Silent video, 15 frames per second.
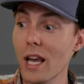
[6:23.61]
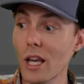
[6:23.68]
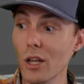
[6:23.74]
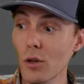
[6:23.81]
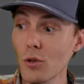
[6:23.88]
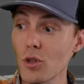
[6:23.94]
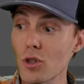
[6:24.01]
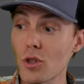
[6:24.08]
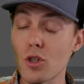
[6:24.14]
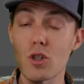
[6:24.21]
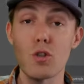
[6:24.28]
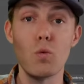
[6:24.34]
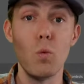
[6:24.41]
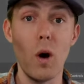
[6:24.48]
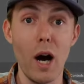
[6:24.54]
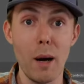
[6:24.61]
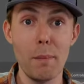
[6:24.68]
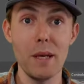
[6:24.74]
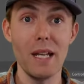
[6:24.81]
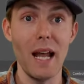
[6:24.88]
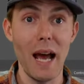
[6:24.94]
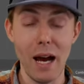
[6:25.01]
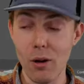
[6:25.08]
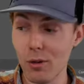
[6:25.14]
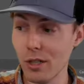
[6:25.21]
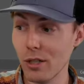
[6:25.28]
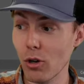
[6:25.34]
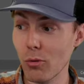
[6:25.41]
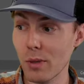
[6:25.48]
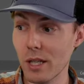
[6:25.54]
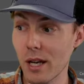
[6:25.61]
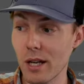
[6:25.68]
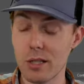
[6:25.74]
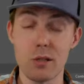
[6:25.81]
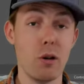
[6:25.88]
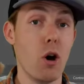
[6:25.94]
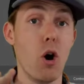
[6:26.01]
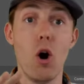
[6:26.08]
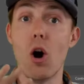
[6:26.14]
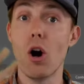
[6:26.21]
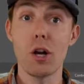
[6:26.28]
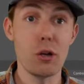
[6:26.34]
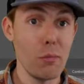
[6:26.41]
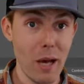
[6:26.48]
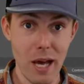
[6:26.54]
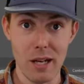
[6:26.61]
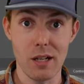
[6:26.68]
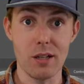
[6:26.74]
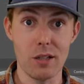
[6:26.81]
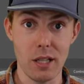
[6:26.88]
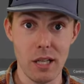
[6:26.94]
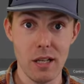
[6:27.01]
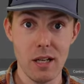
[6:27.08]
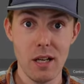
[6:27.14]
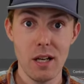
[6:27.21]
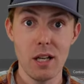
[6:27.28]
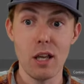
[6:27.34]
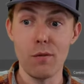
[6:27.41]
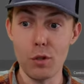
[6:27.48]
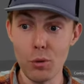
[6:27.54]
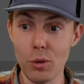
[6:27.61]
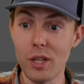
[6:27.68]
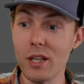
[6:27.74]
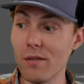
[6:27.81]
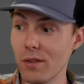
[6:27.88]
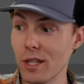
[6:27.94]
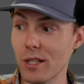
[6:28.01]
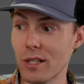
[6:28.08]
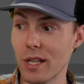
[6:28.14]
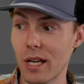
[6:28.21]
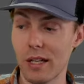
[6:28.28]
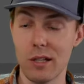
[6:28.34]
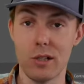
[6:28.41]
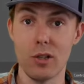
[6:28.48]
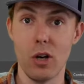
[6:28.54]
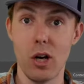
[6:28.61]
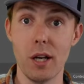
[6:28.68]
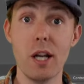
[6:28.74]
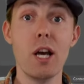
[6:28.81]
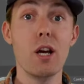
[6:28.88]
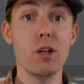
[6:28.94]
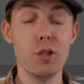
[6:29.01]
it'll just swap it out in OBS automatically if you leave these settings on.